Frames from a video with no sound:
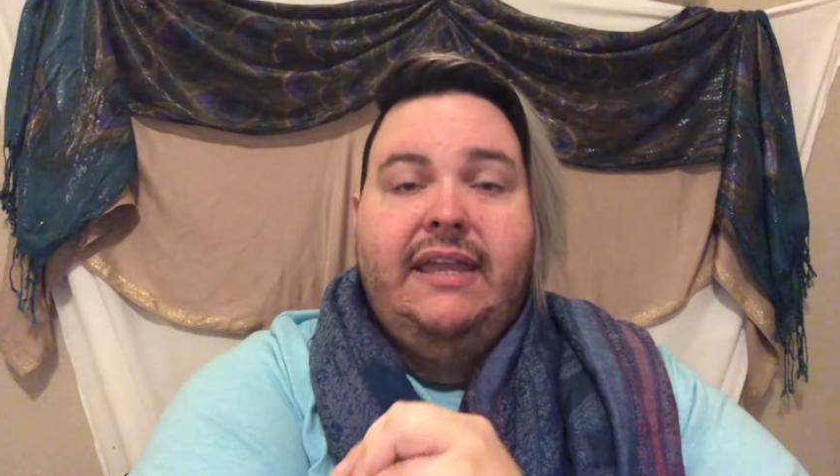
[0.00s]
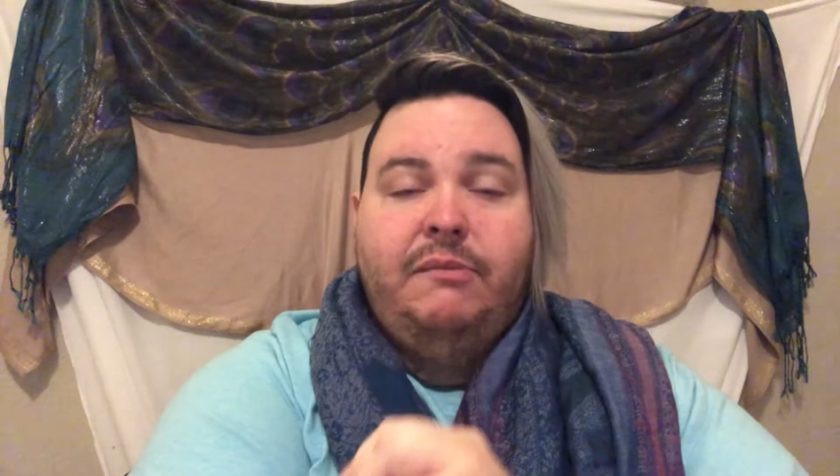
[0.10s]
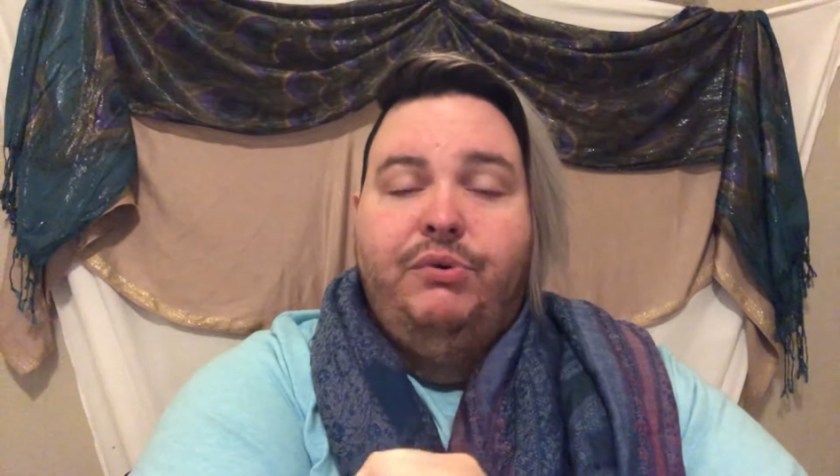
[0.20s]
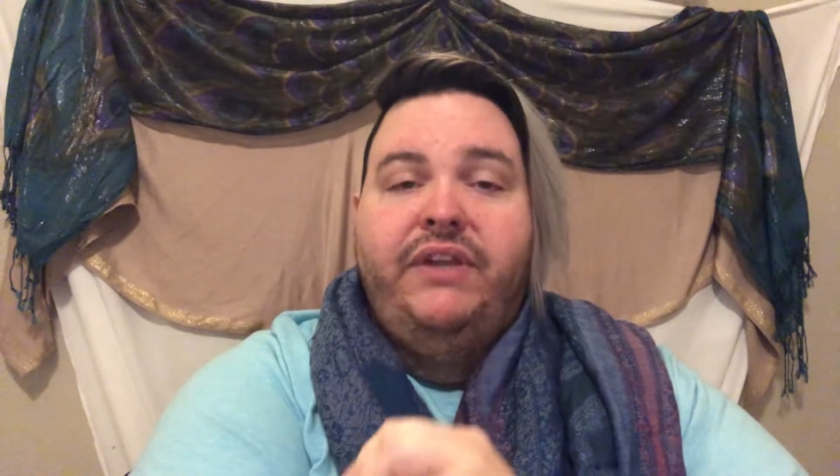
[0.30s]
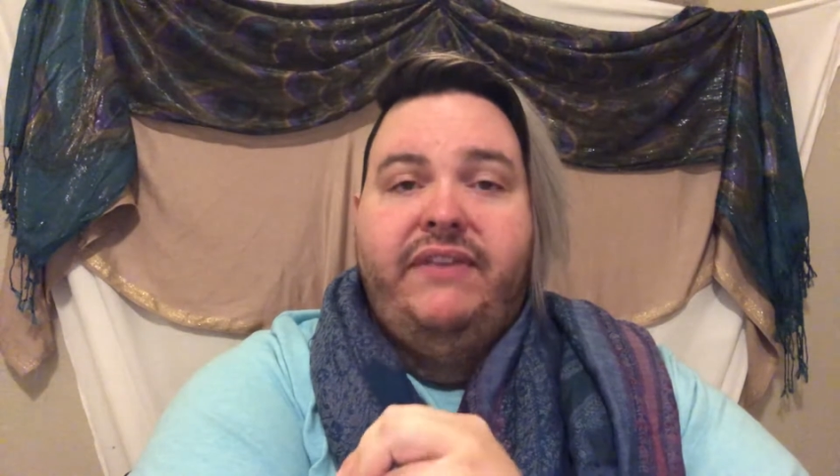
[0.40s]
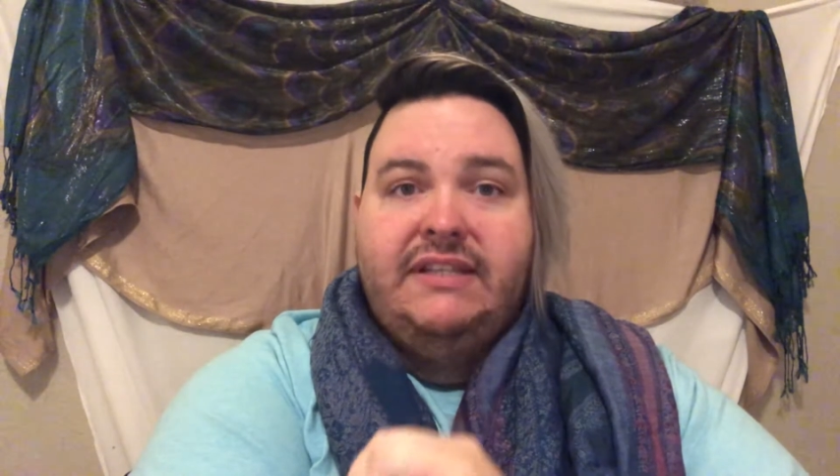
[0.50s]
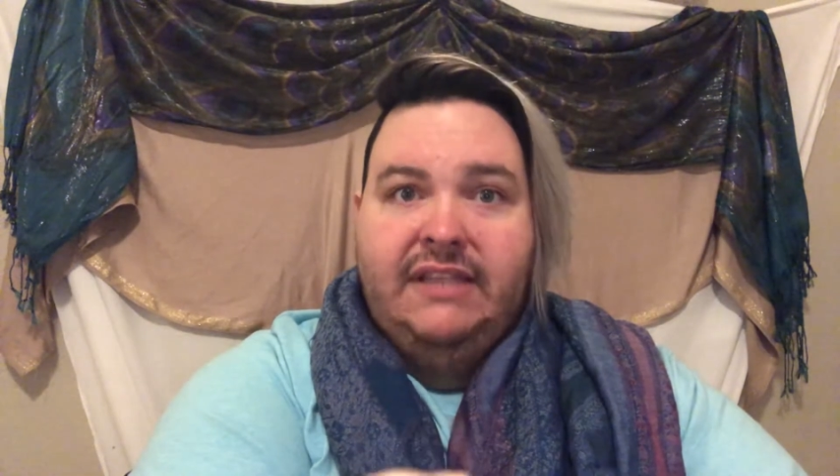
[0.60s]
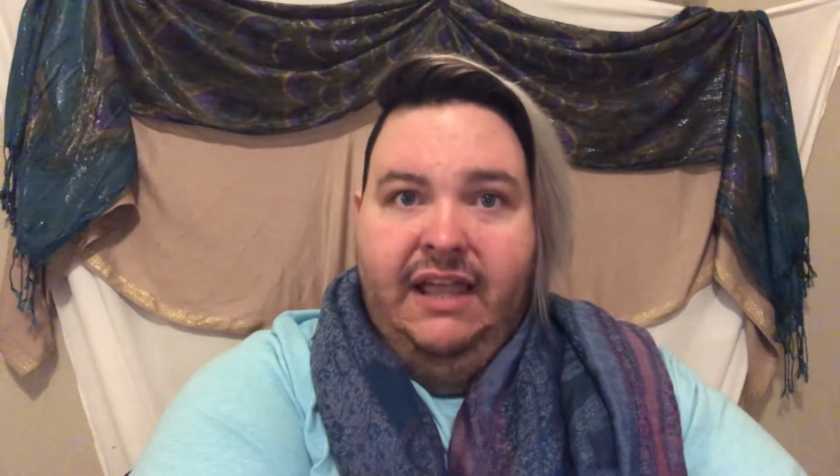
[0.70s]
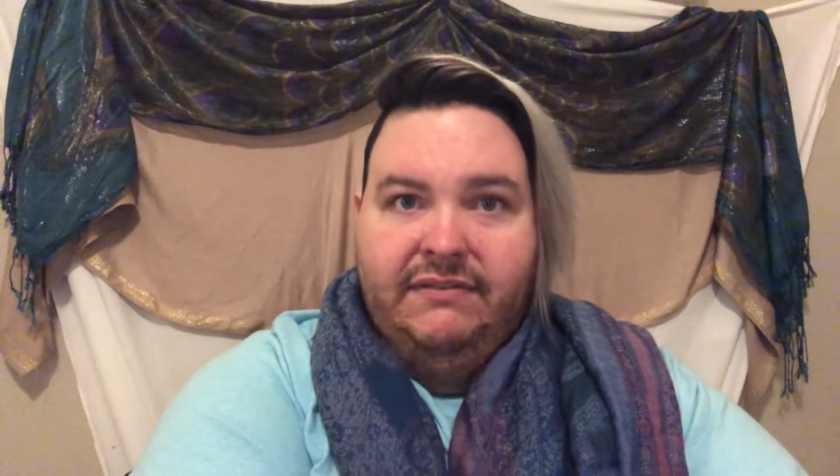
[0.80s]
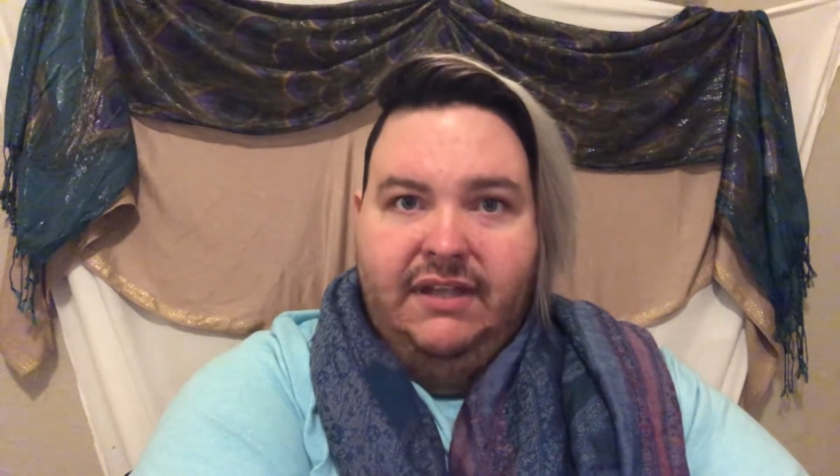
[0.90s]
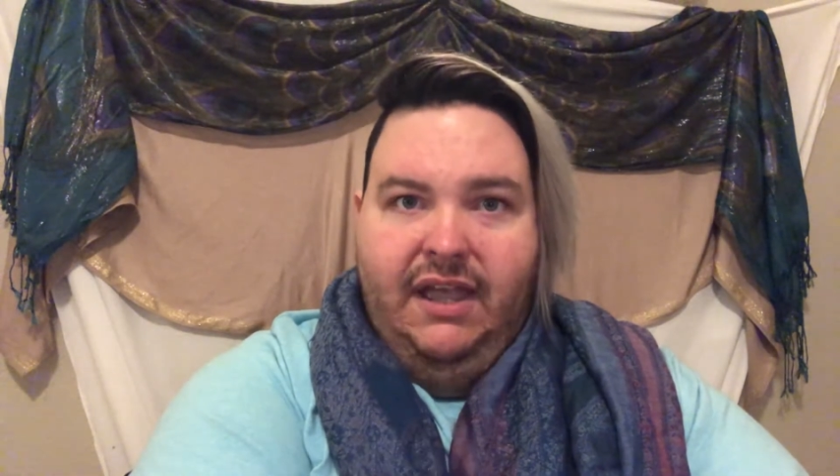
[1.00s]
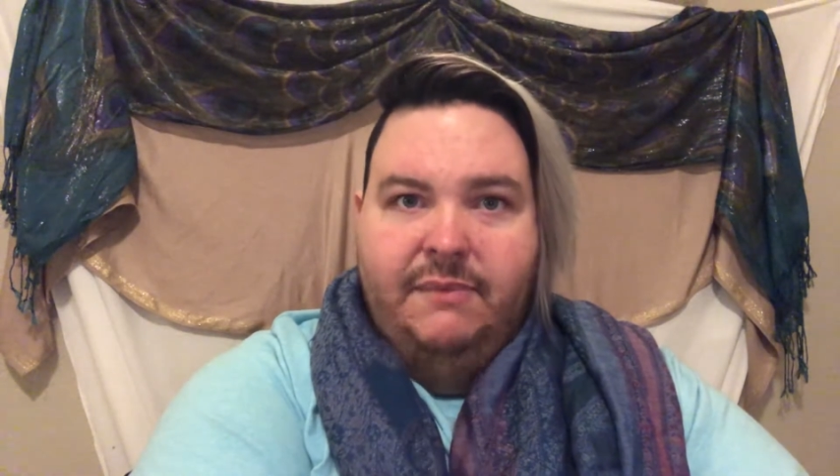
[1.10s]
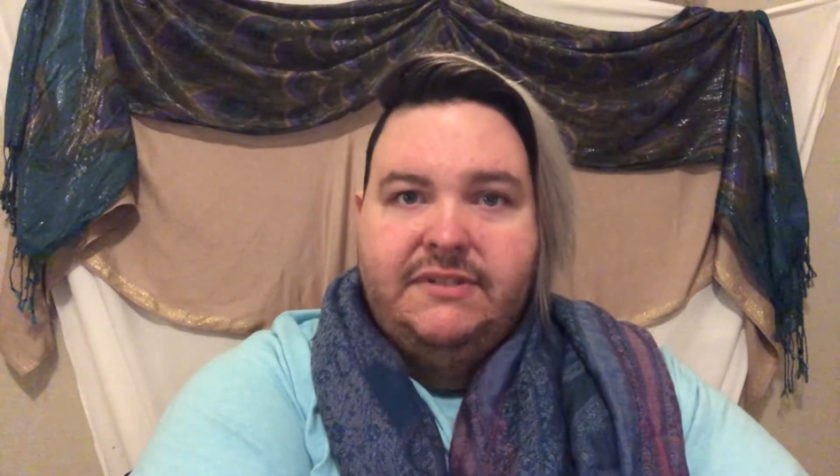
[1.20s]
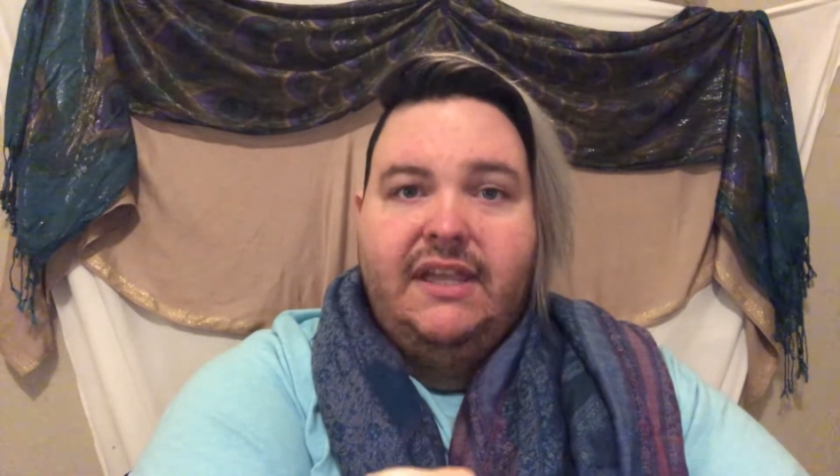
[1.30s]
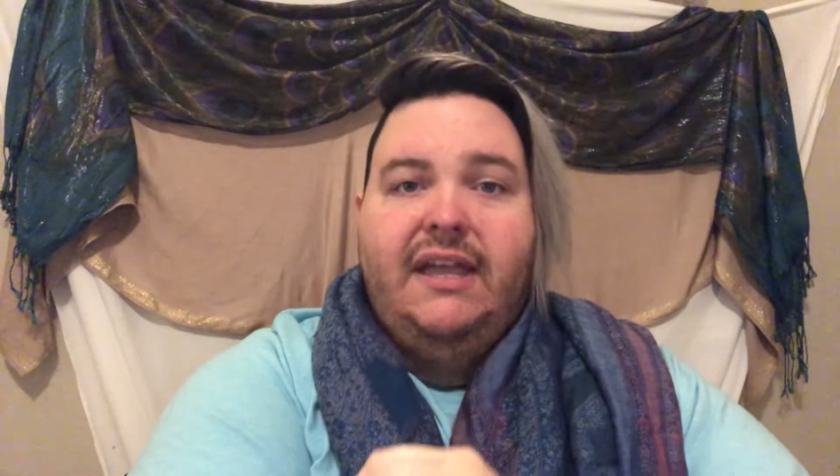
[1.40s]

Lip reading: in previous lifetimes.